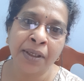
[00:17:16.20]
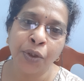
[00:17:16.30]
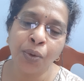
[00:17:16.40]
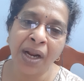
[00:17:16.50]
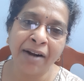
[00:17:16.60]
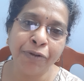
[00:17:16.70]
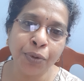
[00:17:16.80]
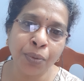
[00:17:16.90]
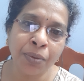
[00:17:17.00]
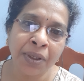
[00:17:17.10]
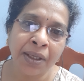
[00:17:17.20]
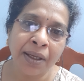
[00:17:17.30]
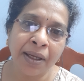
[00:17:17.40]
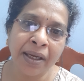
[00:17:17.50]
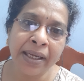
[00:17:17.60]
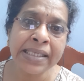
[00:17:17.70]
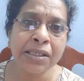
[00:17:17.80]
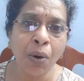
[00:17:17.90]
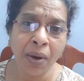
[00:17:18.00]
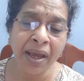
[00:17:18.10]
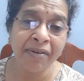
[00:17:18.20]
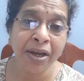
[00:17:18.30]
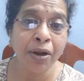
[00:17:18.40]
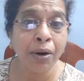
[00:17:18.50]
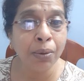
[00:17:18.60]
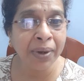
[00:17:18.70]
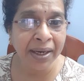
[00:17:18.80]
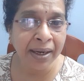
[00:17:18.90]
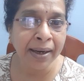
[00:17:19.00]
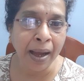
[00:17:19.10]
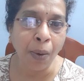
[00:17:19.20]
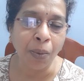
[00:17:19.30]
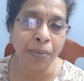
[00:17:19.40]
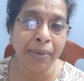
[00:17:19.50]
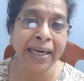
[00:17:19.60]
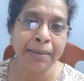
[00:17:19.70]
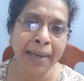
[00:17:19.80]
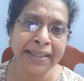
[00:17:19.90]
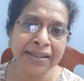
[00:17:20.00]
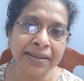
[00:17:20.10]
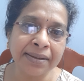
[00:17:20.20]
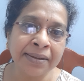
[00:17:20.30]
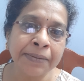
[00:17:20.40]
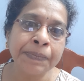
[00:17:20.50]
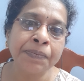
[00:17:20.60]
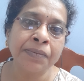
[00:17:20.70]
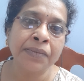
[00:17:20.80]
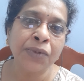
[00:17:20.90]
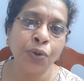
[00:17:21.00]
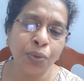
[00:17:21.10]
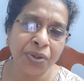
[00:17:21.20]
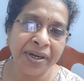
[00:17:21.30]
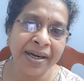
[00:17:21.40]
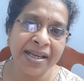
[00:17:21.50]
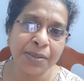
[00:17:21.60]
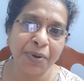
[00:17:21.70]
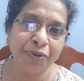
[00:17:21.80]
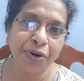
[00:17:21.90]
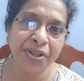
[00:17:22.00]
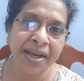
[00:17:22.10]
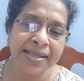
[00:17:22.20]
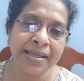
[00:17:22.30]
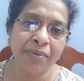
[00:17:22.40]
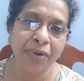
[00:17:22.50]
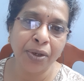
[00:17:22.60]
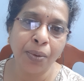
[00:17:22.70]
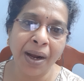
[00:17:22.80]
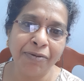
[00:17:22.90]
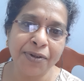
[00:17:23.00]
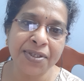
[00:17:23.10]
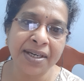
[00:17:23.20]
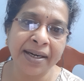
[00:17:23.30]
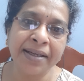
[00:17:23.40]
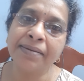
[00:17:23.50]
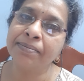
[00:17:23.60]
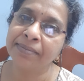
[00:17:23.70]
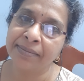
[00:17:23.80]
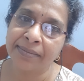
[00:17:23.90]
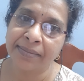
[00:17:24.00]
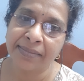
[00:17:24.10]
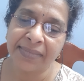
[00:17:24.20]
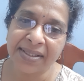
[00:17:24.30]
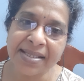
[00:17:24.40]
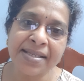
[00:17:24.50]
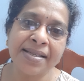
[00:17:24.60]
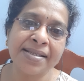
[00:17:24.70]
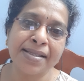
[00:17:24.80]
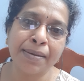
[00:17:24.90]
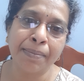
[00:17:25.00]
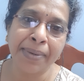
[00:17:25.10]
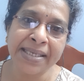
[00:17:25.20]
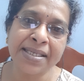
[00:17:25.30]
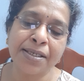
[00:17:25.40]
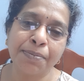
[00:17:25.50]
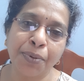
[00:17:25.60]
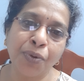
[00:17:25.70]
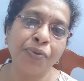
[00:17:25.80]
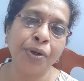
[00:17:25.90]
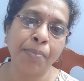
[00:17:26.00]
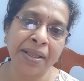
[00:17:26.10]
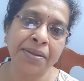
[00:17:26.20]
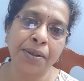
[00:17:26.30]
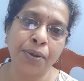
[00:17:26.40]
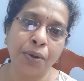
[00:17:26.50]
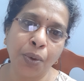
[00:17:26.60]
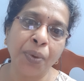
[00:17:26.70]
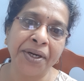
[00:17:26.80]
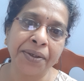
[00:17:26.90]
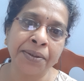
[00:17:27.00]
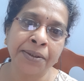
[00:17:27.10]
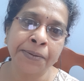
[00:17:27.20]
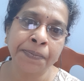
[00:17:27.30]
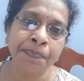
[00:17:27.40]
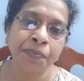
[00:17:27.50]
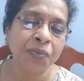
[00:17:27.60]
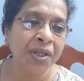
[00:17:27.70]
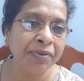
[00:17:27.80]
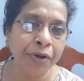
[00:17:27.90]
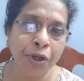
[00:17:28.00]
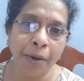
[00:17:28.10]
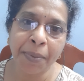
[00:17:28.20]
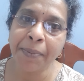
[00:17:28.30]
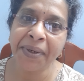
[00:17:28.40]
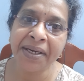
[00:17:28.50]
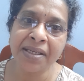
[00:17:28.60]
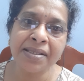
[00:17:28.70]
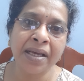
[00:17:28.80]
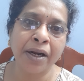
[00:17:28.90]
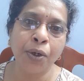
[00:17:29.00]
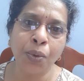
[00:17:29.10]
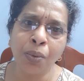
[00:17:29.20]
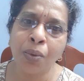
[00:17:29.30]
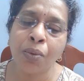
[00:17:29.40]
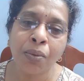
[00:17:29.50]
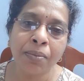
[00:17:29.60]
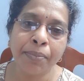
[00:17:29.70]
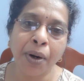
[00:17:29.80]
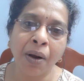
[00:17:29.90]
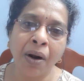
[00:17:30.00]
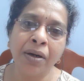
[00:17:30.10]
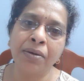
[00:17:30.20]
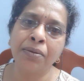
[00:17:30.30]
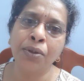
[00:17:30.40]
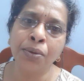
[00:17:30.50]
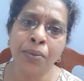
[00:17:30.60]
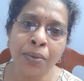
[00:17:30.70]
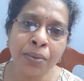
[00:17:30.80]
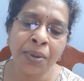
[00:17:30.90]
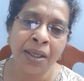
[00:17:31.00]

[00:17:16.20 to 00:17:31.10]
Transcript: You'll have to, it's okay when you're doing it now, but imagine 2-3 days before the exam when you have to study. This is the best proven method to do it. Even your PPTs, they are too broad, too